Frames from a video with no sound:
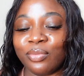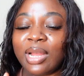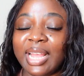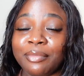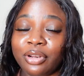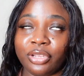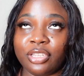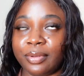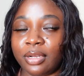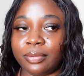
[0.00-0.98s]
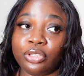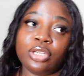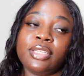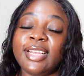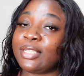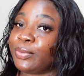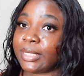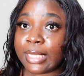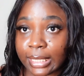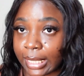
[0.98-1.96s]
Well, I'm gonna use makeup to church next week
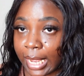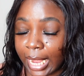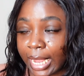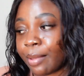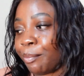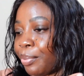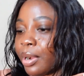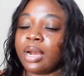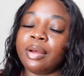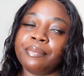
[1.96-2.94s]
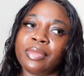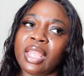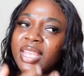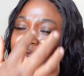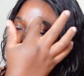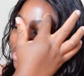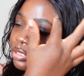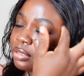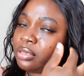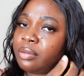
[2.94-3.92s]
Sunday, but yeah, I
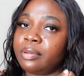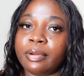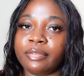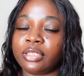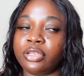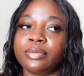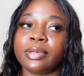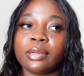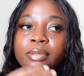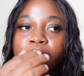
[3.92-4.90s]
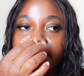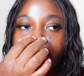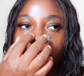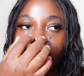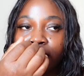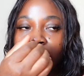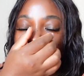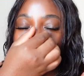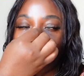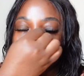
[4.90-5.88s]
just could not be bothered to use makeup today because
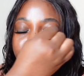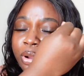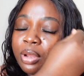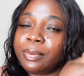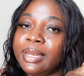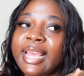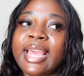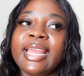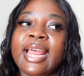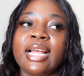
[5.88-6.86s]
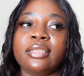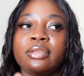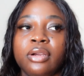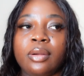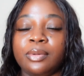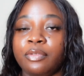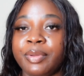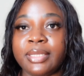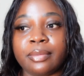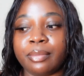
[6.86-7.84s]
I woke up late and I had to do a couple of
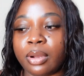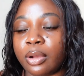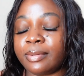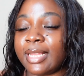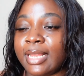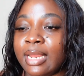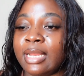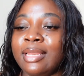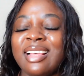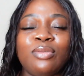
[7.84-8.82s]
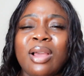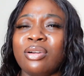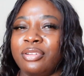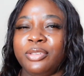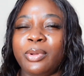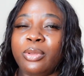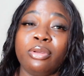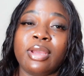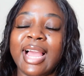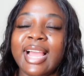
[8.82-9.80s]
bits and bobs, and then that's why I couldn't speak with
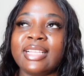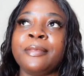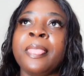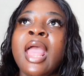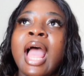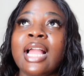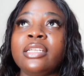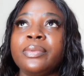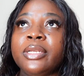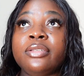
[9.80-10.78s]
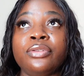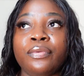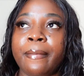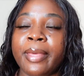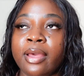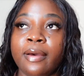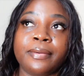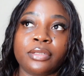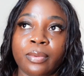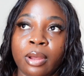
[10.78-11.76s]
you guys. I actually wanted to do my makeup
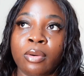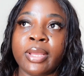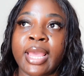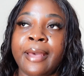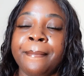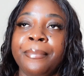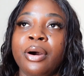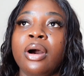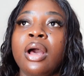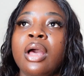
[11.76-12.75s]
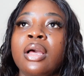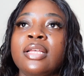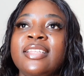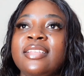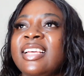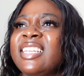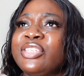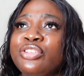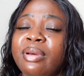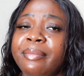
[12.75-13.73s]
as well, yeah, but since I
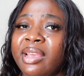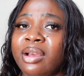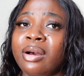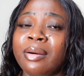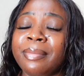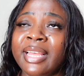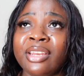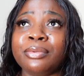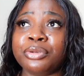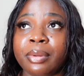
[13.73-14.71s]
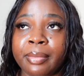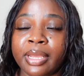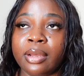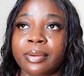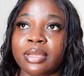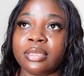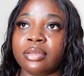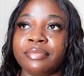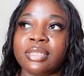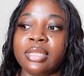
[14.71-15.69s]
didn't do my makeup, end up doing my makeup because
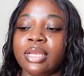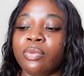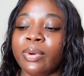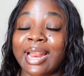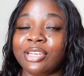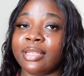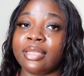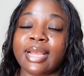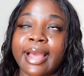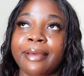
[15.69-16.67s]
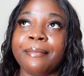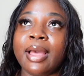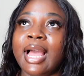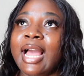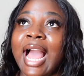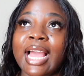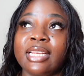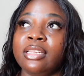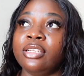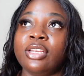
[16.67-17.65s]
obviously when I checked the time, I
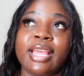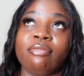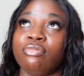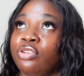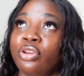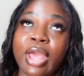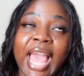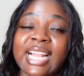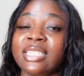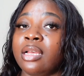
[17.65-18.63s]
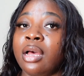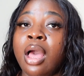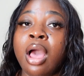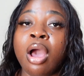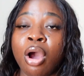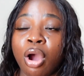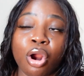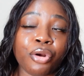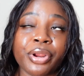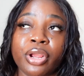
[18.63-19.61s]
had to
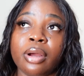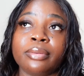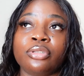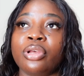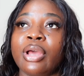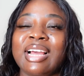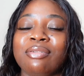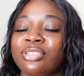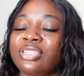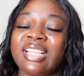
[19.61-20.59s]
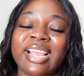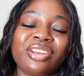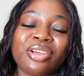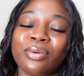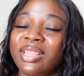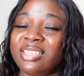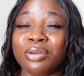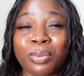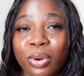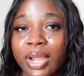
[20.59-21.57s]
hurry up. So I was just like, you know what, there's
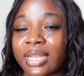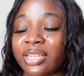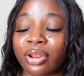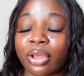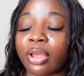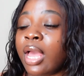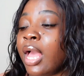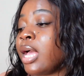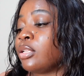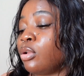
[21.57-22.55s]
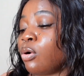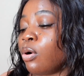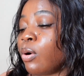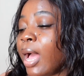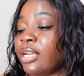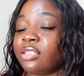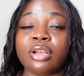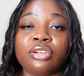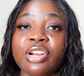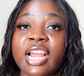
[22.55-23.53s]
no point, you know. So I just
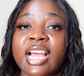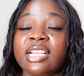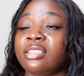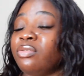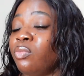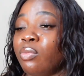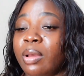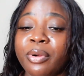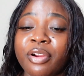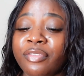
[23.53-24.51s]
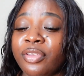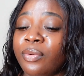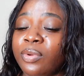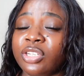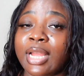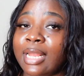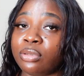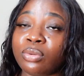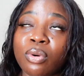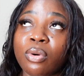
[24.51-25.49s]
got dressed, wore my perfume, which you guys
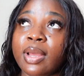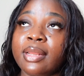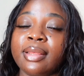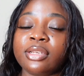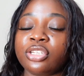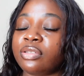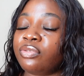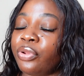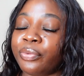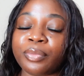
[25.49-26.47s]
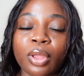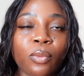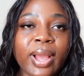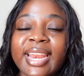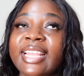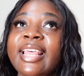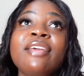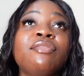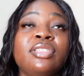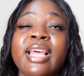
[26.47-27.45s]
saw, and then just, you know, went. They
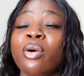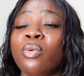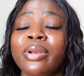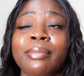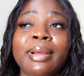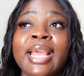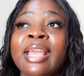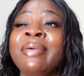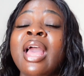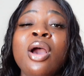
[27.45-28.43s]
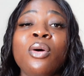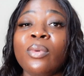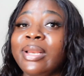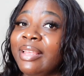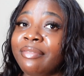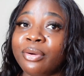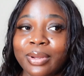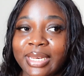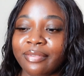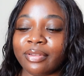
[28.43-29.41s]
even started calling my name. We're
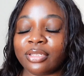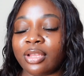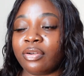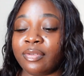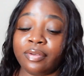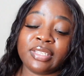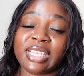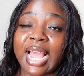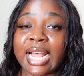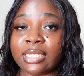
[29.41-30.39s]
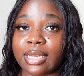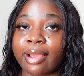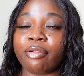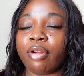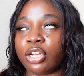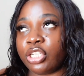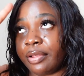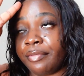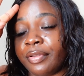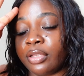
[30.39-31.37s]
leaving. So obviously I had to like rush and
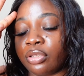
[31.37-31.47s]
everything.